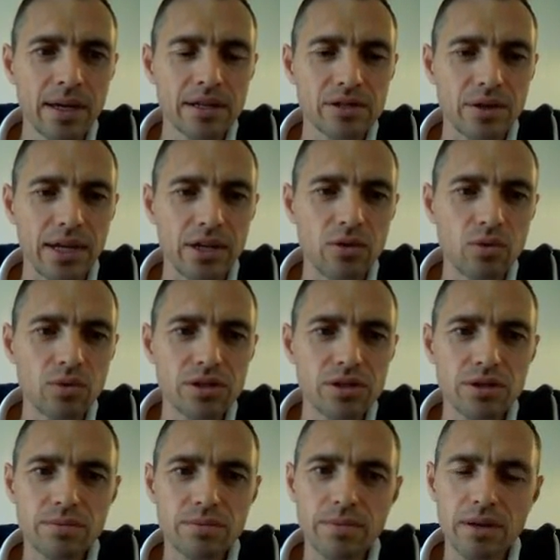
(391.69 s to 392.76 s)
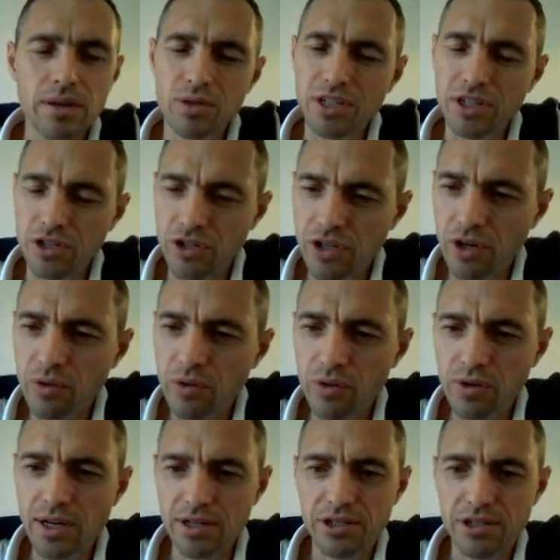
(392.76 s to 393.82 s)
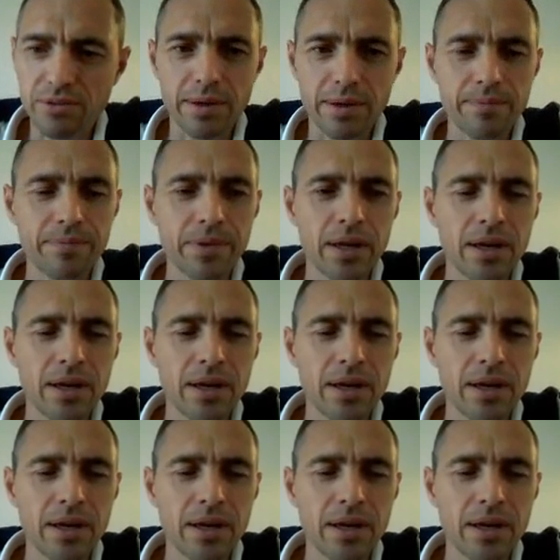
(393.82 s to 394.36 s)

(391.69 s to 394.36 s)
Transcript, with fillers: So in order to, which is know your customer.